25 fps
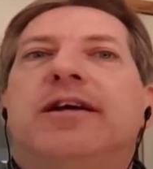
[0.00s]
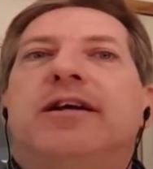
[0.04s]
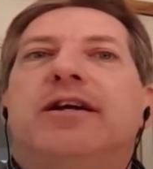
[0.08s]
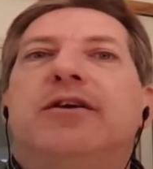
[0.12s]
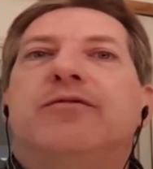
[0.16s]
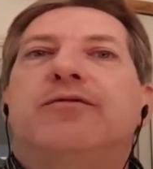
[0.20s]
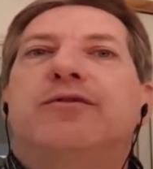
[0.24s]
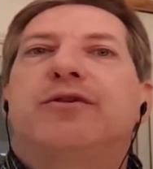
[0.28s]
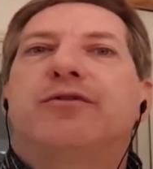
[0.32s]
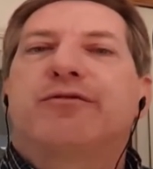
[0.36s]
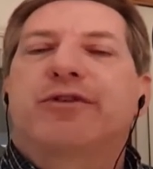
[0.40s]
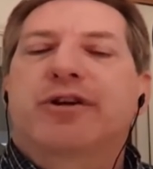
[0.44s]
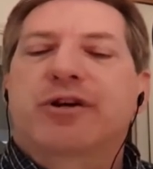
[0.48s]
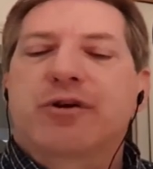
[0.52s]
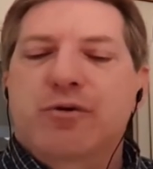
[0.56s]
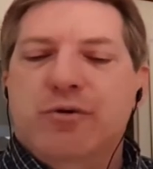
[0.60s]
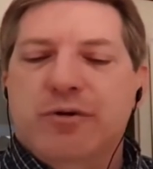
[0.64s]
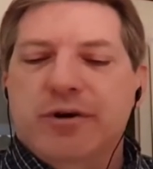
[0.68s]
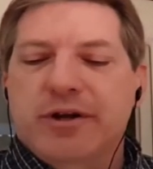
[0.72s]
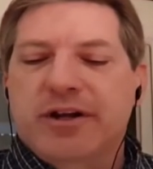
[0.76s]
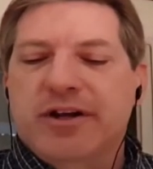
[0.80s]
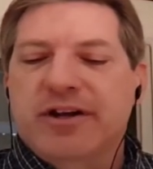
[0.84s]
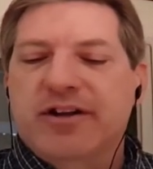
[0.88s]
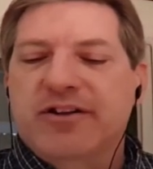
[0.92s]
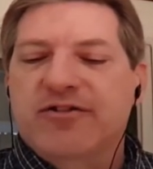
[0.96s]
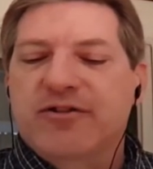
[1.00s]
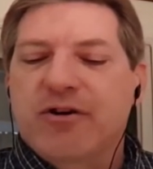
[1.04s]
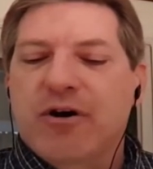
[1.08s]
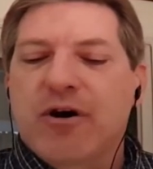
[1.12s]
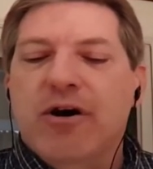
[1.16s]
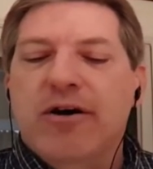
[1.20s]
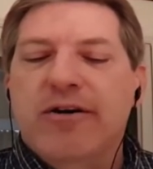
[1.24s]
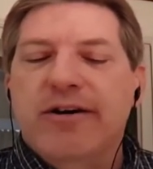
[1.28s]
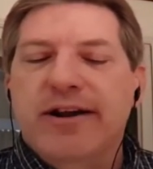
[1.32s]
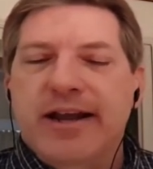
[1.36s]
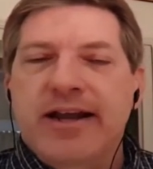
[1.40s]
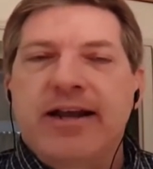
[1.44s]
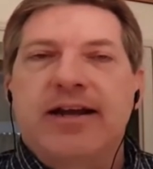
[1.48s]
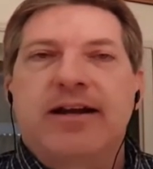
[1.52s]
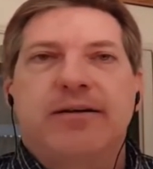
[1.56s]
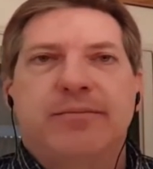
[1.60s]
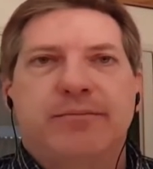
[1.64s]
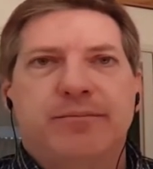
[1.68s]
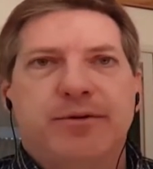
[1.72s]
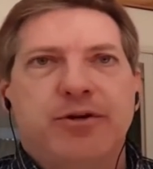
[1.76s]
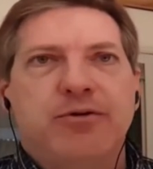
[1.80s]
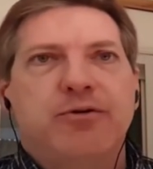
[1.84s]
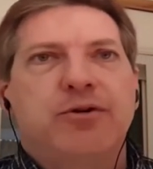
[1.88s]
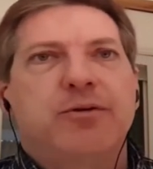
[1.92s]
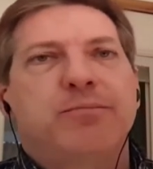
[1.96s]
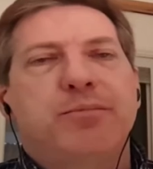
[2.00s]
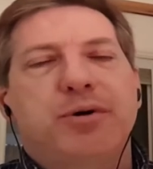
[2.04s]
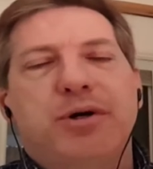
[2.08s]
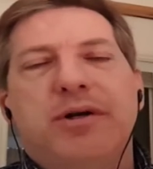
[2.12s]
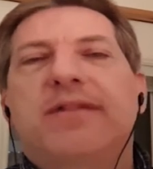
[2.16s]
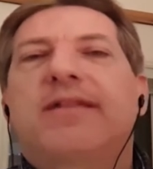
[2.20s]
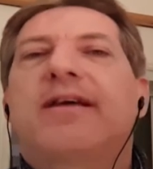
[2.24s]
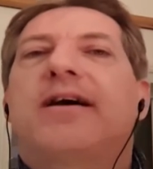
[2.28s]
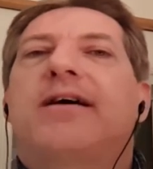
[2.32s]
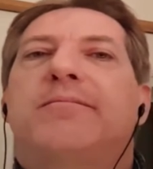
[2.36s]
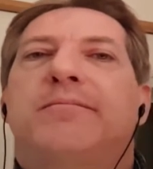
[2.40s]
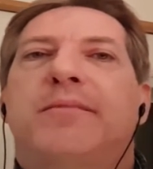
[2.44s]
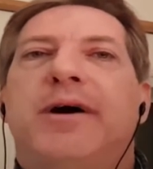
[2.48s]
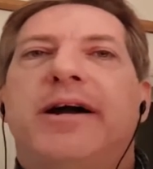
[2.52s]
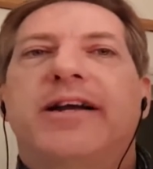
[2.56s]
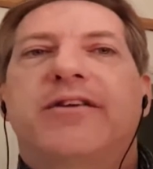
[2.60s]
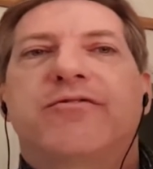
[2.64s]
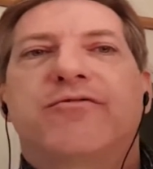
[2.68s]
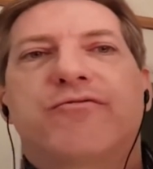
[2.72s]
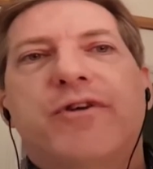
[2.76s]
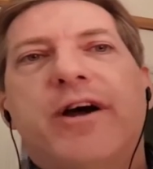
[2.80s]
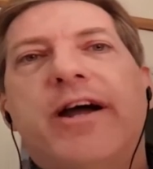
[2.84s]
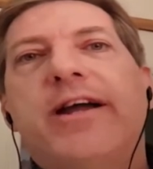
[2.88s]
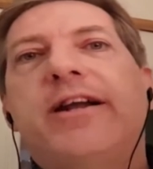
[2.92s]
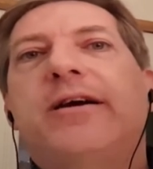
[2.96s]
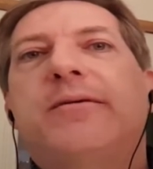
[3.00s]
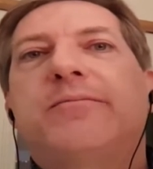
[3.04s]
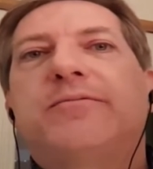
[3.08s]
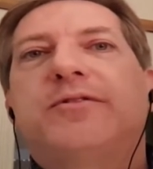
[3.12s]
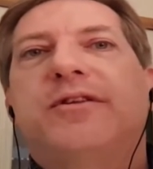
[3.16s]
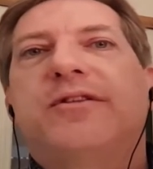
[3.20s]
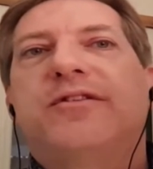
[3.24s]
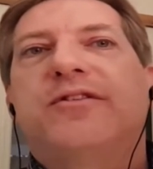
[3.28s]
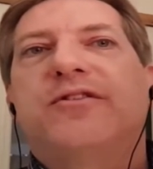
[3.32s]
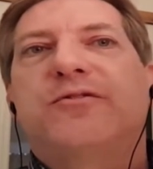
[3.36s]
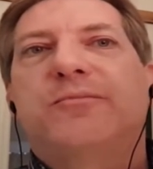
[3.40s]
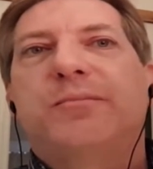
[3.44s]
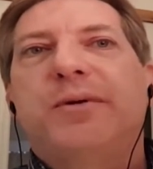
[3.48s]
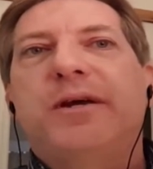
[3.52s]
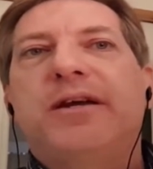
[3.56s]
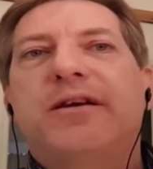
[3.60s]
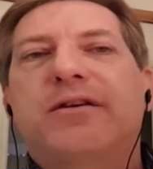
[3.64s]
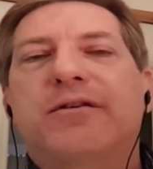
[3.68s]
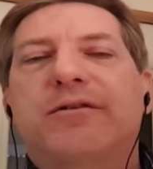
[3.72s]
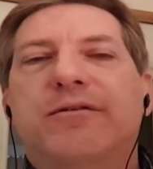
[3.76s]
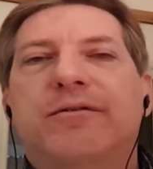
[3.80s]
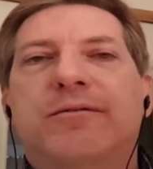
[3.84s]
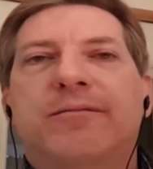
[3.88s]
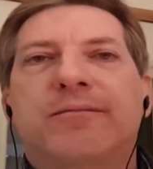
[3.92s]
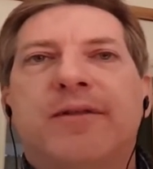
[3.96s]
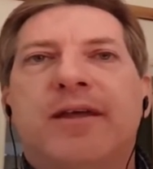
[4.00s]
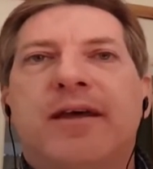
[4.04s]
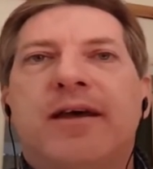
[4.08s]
If you're recording a guitar amp, you would put that mic right up to the speaker.